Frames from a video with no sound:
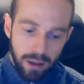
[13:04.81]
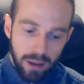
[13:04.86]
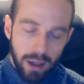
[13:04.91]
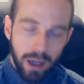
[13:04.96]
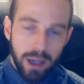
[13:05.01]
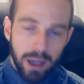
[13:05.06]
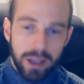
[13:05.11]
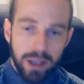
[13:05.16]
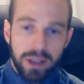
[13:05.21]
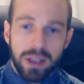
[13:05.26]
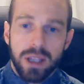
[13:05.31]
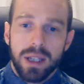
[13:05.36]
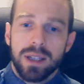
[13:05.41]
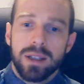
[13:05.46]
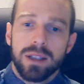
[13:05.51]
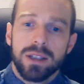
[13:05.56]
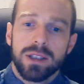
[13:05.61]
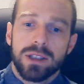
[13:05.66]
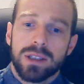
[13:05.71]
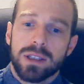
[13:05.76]
I think
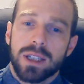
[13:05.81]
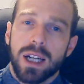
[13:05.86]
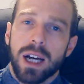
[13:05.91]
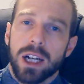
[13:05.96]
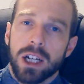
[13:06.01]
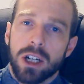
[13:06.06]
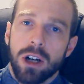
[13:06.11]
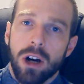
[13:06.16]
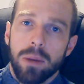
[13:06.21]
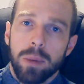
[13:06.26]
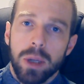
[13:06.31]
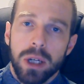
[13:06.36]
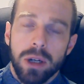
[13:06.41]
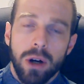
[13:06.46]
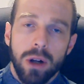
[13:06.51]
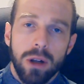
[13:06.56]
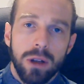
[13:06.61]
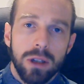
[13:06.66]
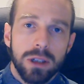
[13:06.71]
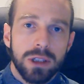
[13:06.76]
this is kind of common
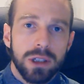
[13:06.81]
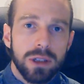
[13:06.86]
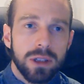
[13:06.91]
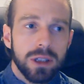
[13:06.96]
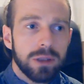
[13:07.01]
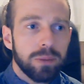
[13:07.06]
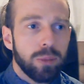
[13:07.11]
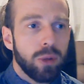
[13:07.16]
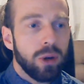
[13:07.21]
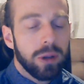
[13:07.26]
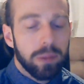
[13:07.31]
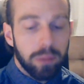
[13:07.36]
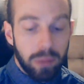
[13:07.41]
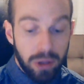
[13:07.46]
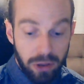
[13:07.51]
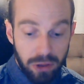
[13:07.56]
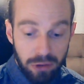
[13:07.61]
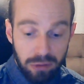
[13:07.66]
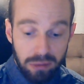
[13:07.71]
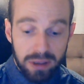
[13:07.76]
knowledge at this point, but
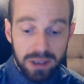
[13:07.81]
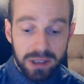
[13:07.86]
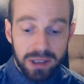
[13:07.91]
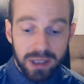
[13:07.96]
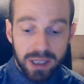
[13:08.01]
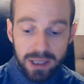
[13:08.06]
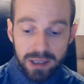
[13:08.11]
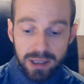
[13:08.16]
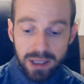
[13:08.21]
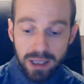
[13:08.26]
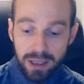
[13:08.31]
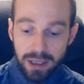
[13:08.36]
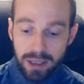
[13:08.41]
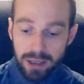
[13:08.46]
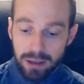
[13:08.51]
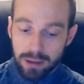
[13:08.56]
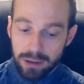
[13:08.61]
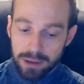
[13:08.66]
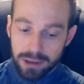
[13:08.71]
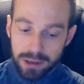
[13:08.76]
360
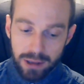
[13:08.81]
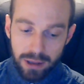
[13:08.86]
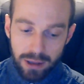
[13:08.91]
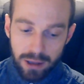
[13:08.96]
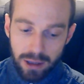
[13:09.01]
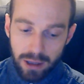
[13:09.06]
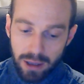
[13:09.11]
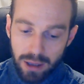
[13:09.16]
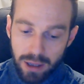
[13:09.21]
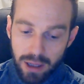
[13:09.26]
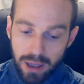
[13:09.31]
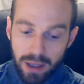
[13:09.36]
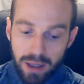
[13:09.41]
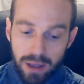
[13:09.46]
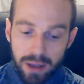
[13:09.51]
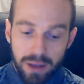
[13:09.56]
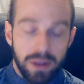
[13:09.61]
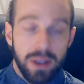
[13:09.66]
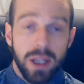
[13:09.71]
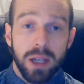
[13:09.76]
deals,
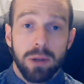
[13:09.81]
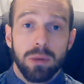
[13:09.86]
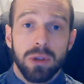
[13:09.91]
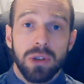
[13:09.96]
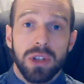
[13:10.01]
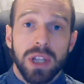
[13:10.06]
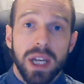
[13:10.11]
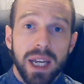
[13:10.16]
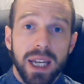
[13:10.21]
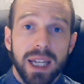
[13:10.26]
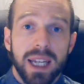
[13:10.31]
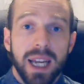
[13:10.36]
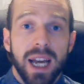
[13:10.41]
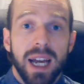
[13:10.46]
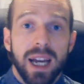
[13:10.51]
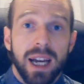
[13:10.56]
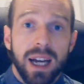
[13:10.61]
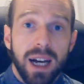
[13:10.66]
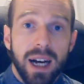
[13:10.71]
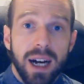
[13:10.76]
they will take
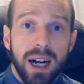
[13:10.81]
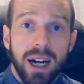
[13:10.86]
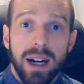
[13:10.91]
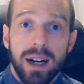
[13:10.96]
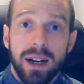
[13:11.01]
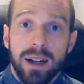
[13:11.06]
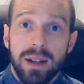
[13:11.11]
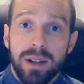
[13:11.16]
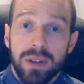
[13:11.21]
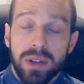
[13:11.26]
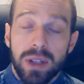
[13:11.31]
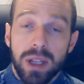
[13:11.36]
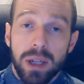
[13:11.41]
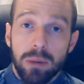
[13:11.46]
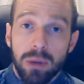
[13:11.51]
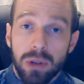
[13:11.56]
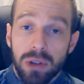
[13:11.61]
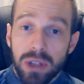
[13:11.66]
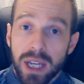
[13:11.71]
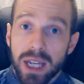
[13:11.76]
a
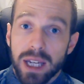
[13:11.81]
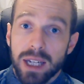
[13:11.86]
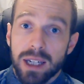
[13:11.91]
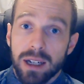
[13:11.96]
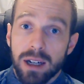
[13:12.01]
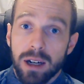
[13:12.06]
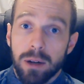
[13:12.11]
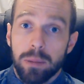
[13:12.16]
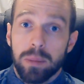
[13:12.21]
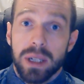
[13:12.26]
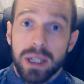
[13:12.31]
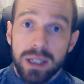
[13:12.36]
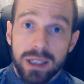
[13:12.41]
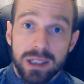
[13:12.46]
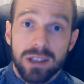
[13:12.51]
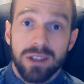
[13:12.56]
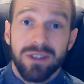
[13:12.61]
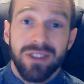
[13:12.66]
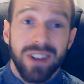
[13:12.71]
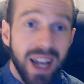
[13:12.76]
piece
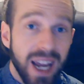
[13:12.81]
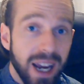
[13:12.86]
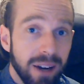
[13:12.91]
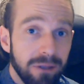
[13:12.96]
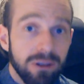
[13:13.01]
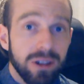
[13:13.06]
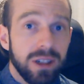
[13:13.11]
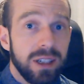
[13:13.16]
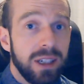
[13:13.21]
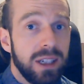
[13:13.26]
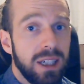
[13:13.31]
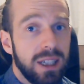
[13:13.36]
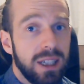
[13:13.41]
of every